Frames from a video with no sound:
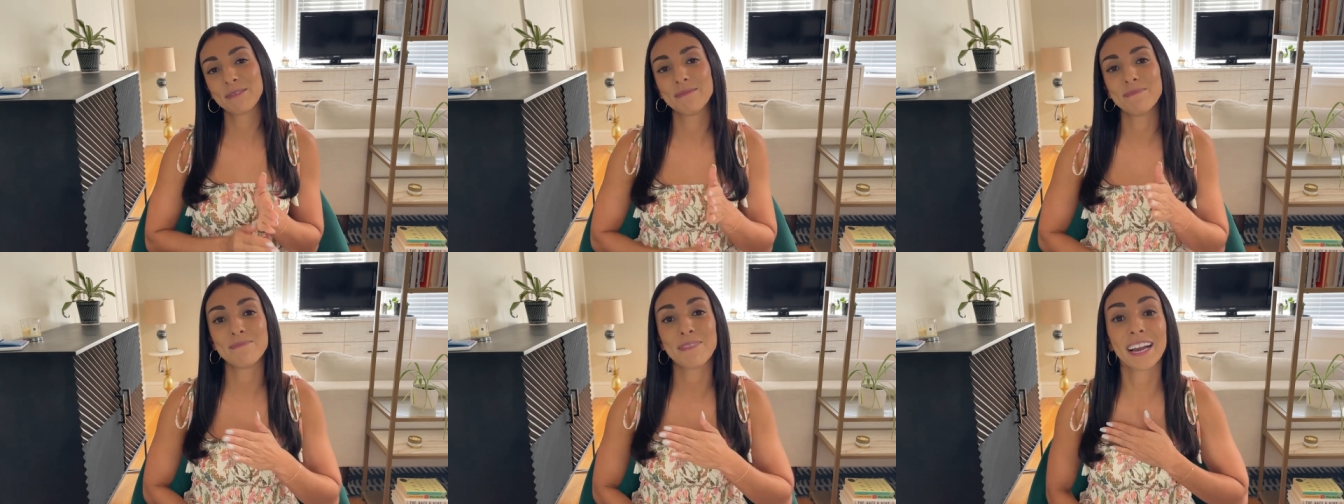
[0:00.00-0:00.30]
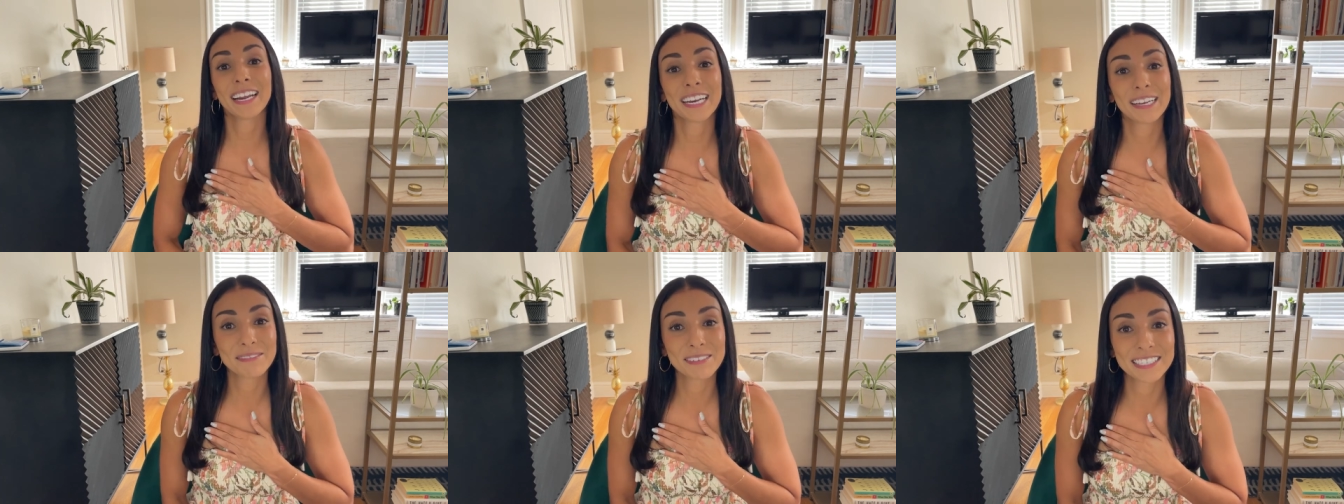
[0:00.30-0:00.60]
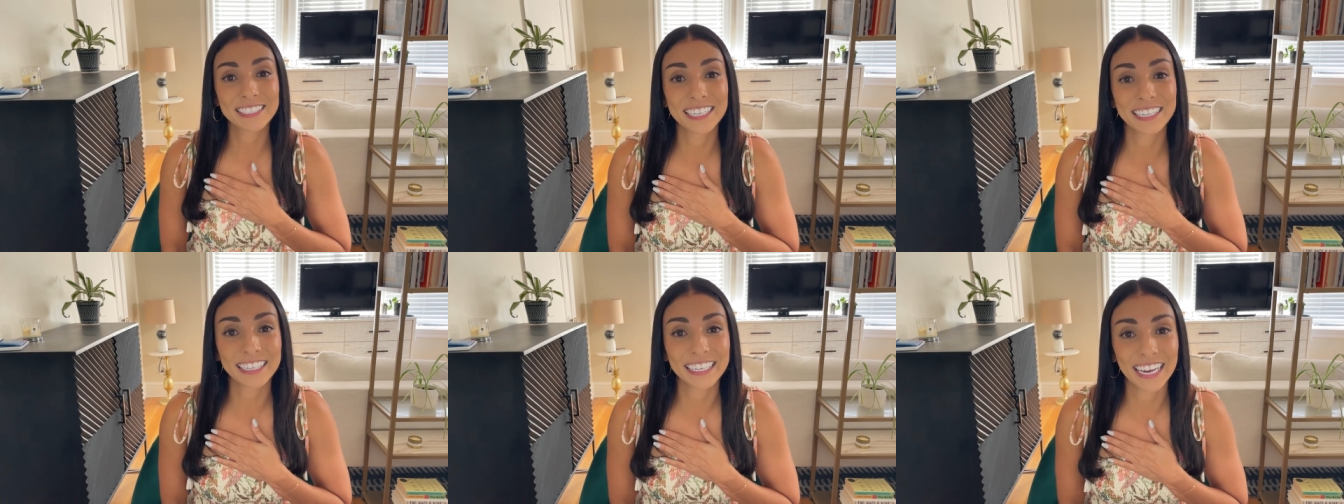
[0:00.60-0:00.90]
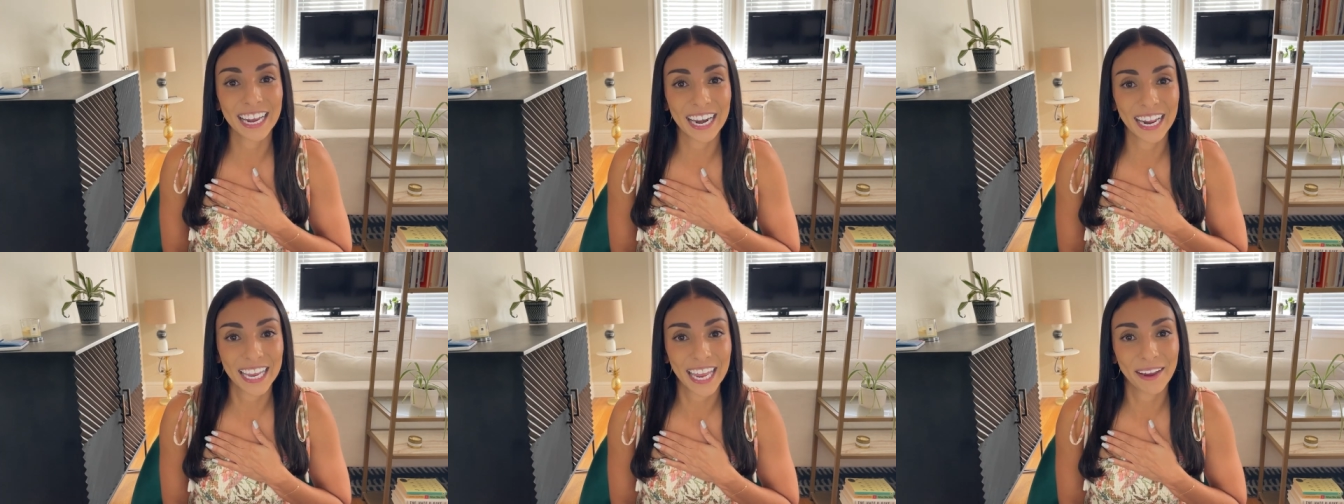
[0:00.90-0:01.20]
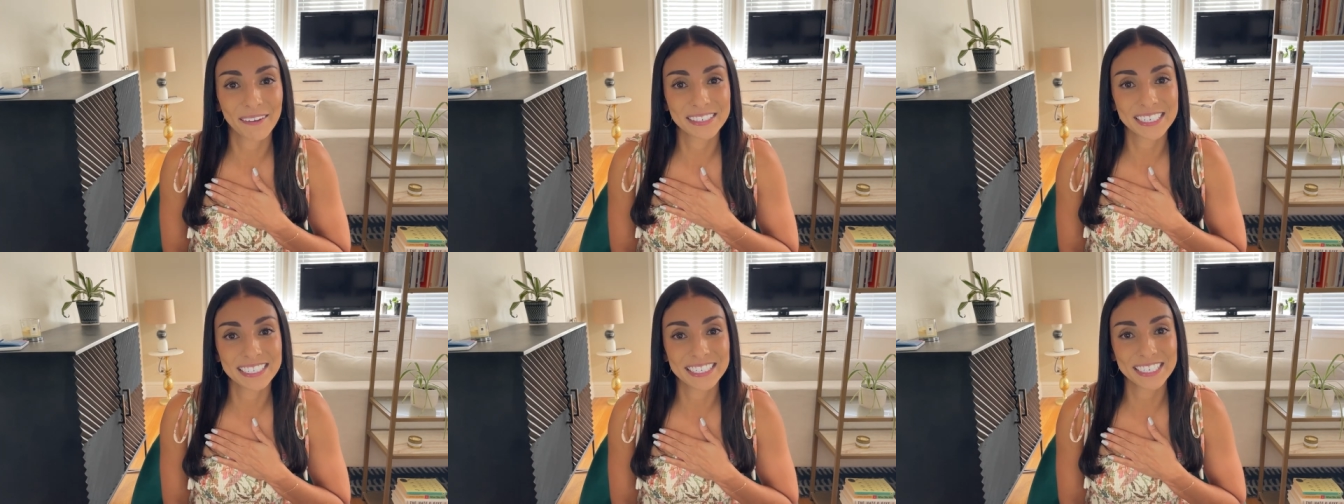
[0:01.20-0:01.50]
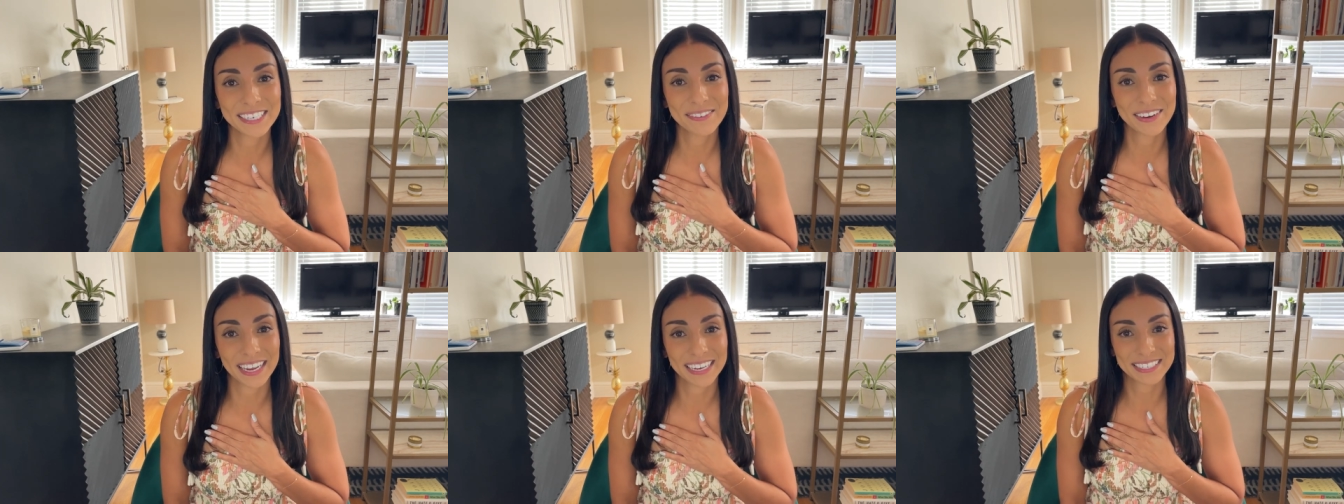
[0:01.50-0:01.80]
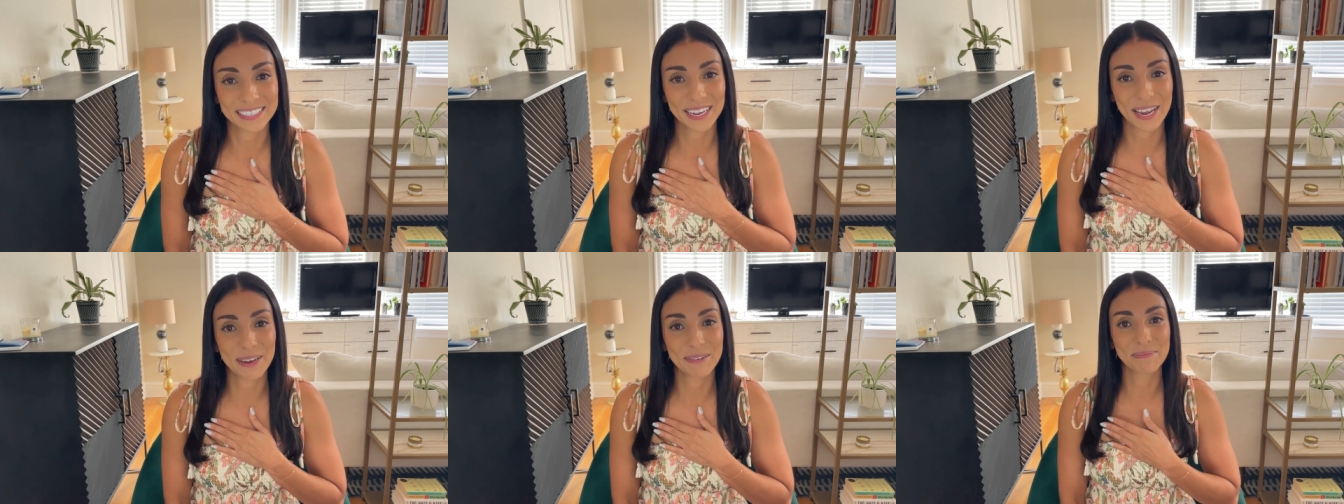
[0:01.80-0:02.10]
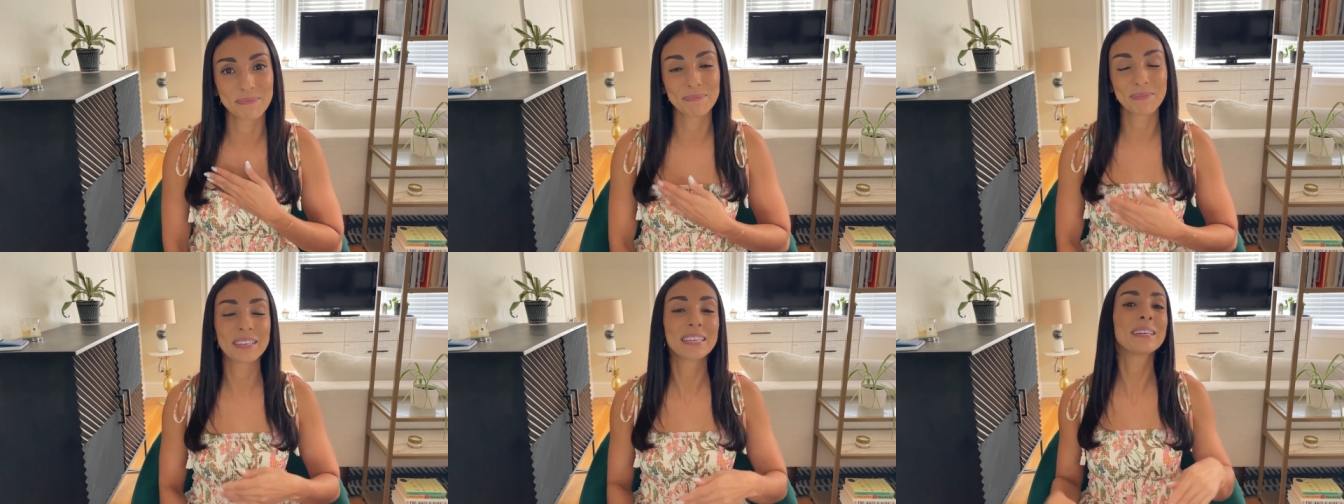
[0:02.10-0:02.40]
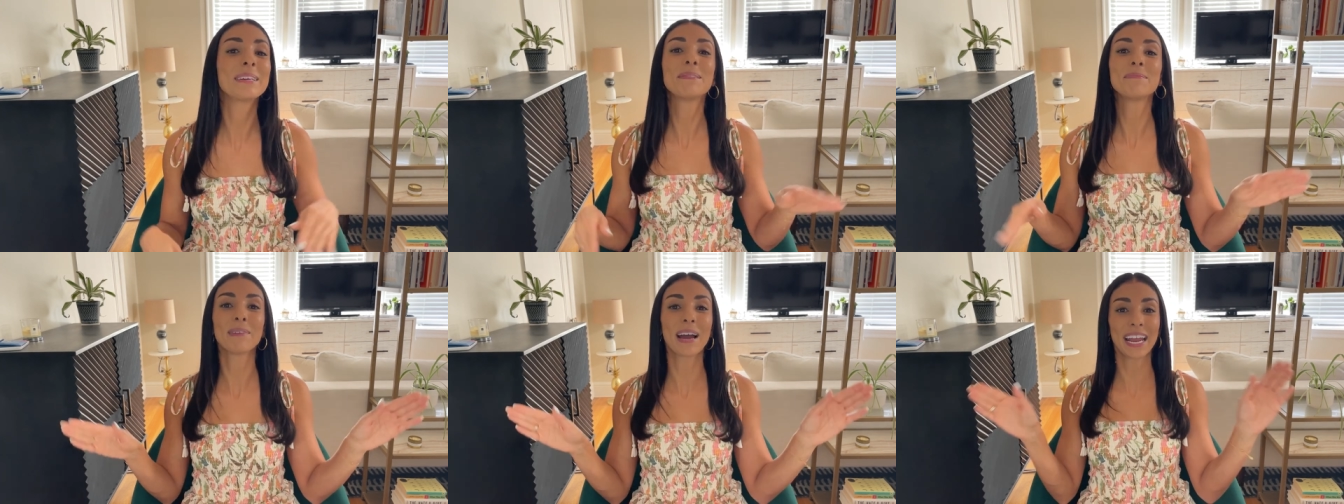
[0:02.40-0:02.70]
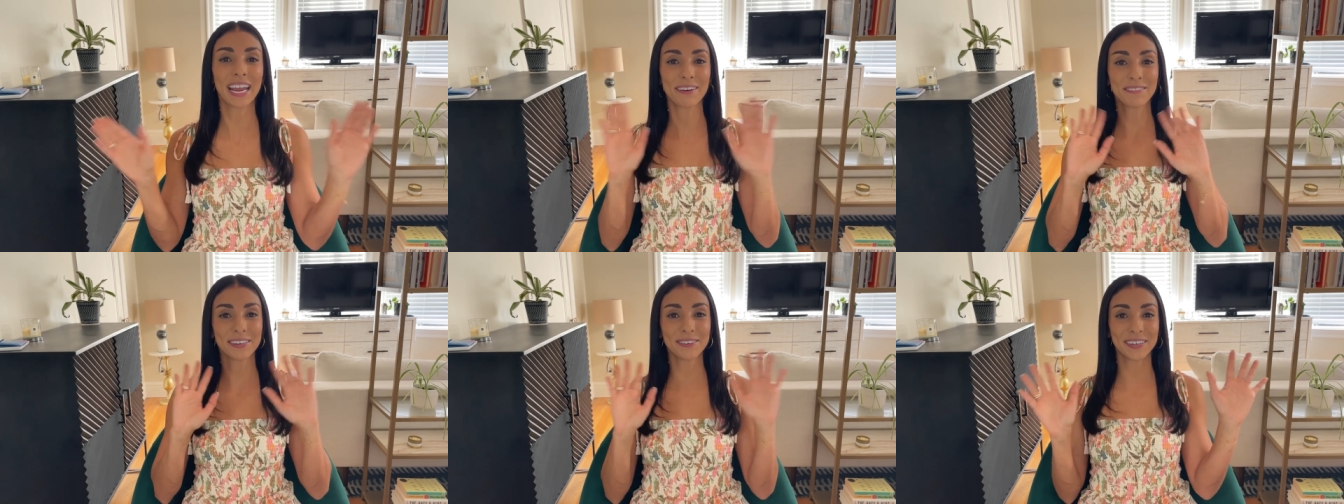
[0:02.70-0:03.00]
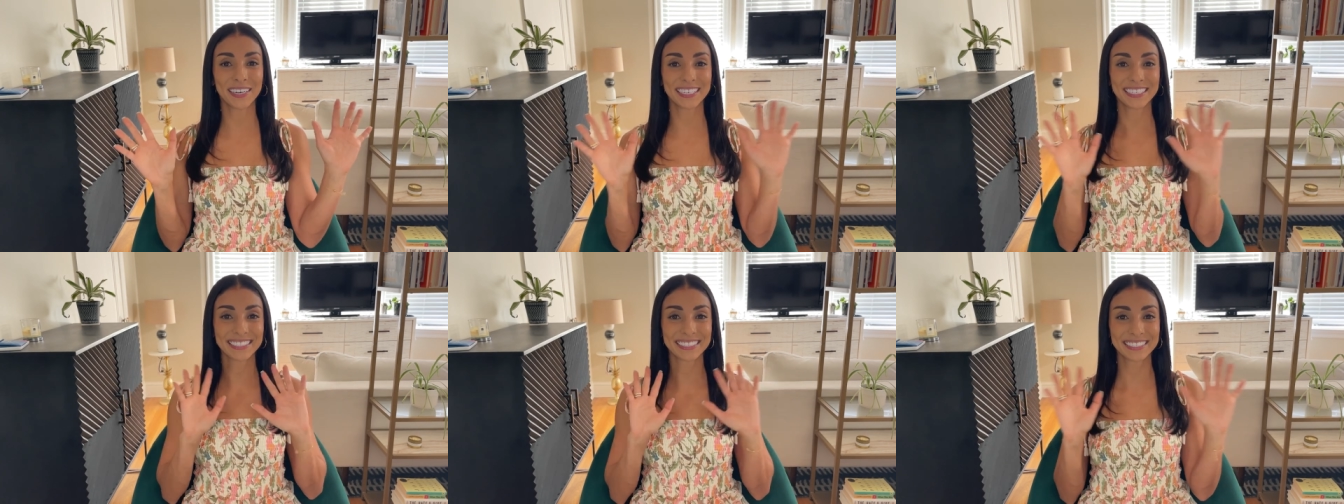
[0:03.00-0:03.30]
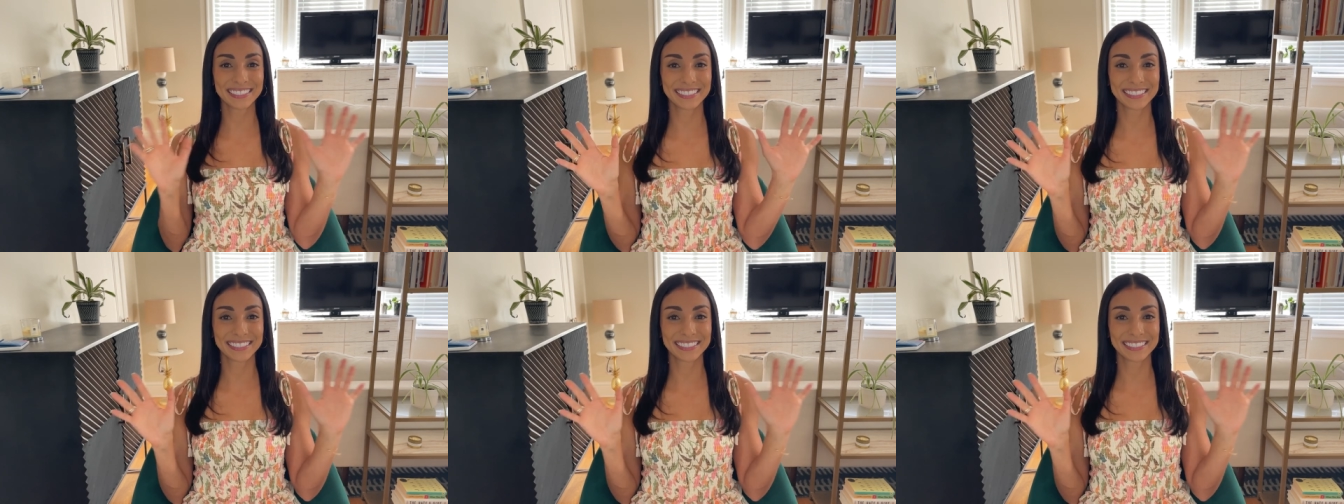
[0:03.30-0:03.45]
My name is Lily and I can't wait to see you next time. Bye everyone.